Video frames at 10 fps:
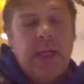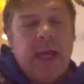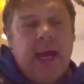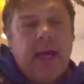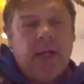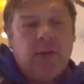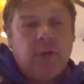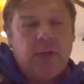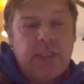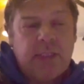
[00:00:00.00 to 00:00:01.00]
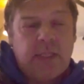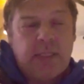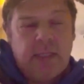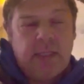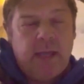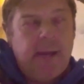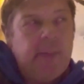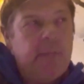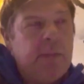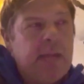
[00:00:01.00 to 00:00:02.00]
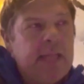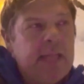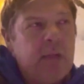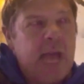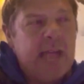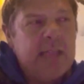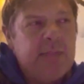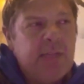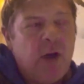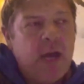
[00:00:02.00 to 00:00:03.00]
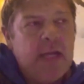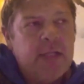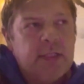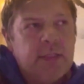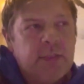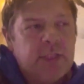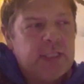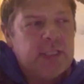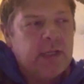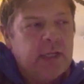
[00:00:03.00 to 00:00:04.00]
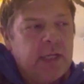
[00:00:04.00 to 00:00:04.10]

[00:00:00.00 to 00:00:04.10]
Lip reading: and I crossed a place called Ellesmere Island, which is a